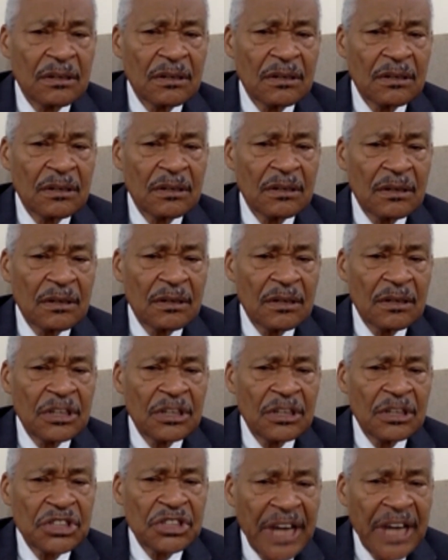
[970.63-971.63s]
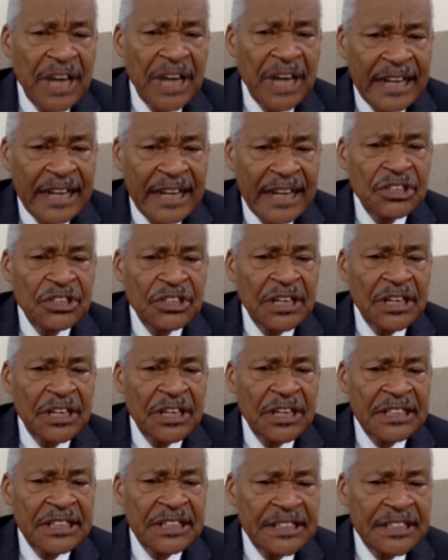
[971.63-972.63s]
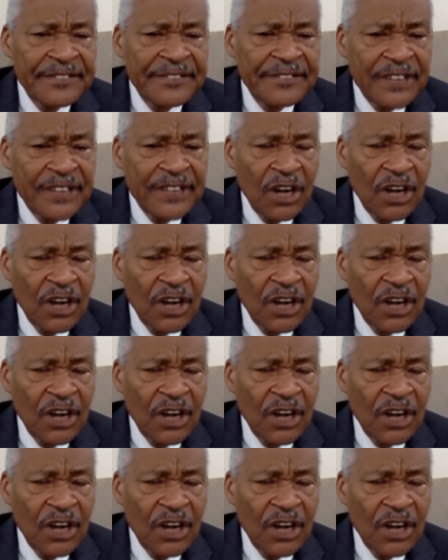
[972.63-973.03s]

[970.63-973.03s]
is challenging, is difficult.